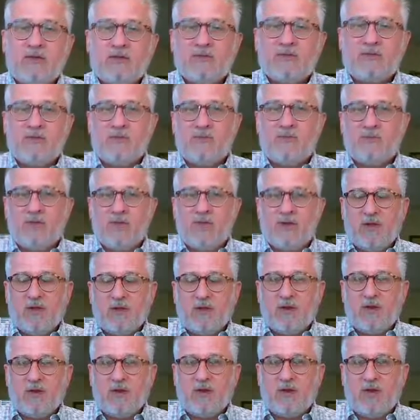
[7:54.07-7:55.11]
So,
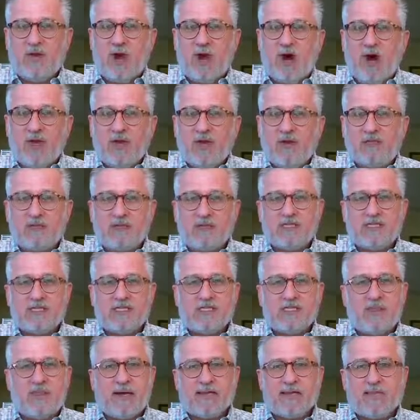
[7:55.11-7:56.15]
you know, all of this
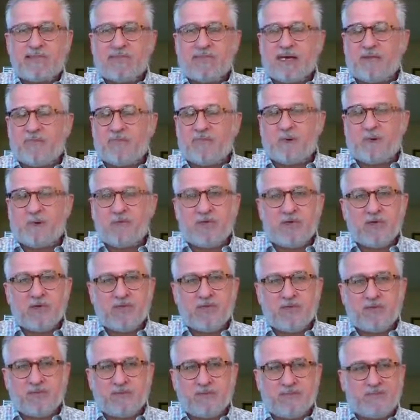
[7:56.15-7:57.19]
is about
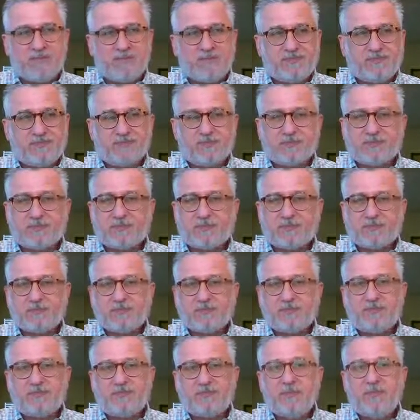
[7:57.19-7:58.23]
self-promotion,
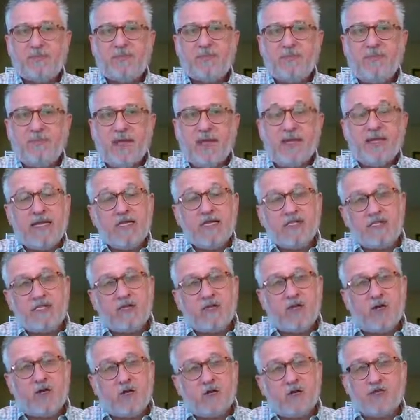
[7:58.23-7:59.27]
and that's the
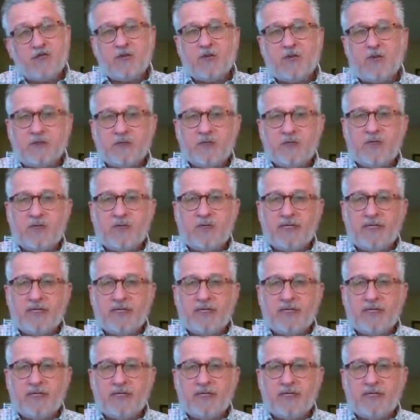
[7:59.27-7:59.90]
culture in which